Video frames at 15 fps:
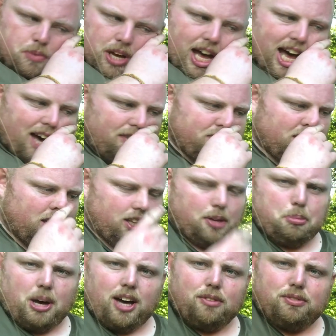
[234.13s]
after the
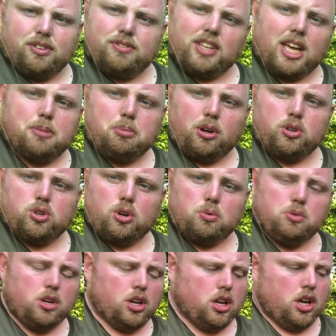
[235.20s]
Pattern 58 poncho.
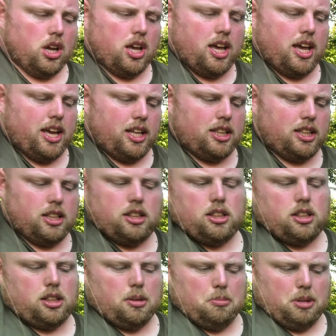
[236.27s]

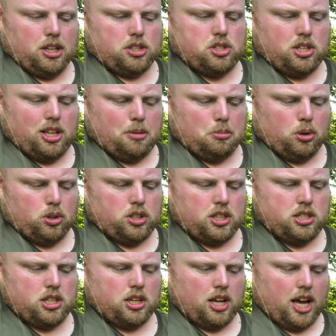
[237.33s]
The military then bought
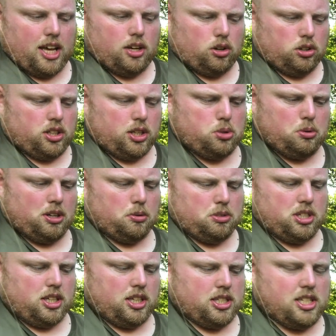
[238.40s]
this in. I got this when I was
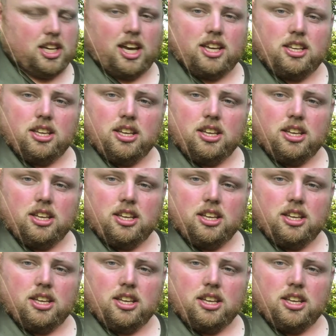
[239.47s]
in the TA.